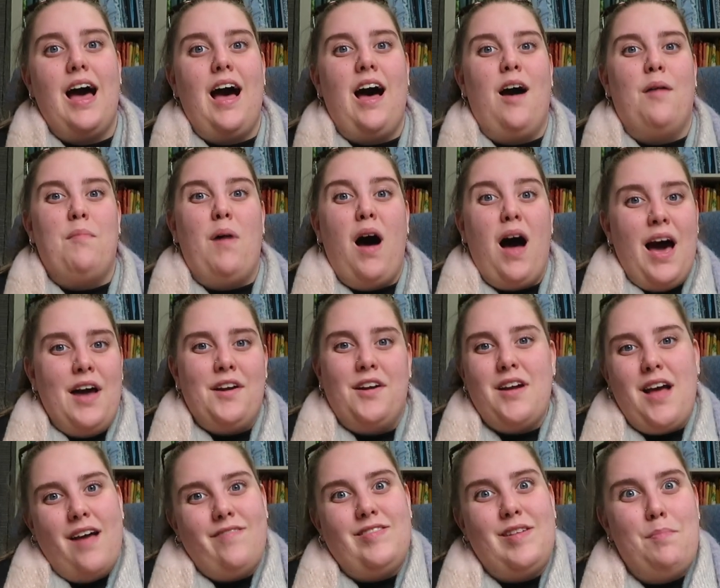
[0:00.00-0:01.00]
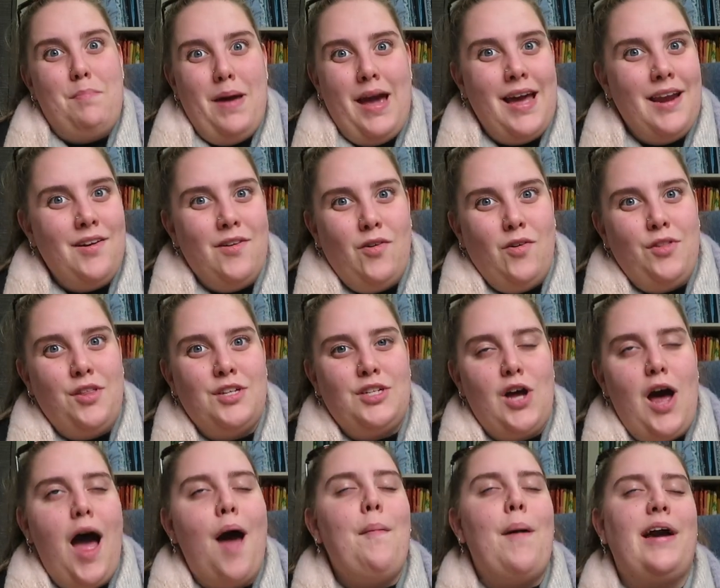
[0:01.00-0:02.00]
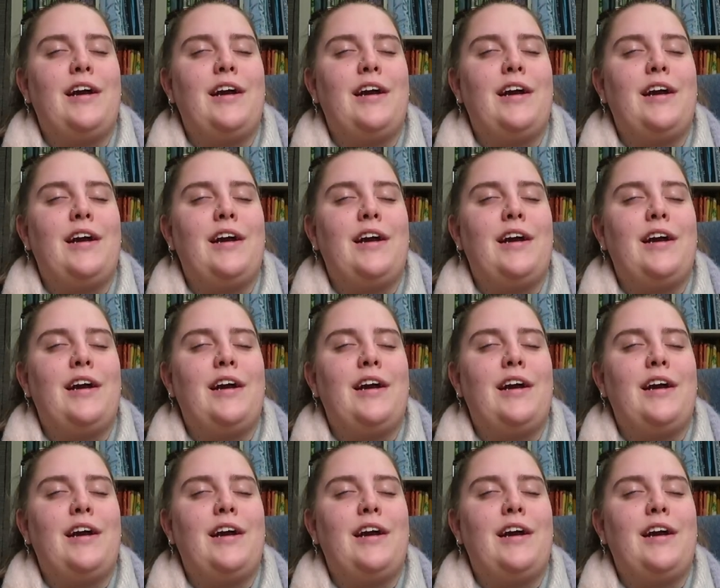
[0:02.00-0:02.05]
I don't have to man it all the time.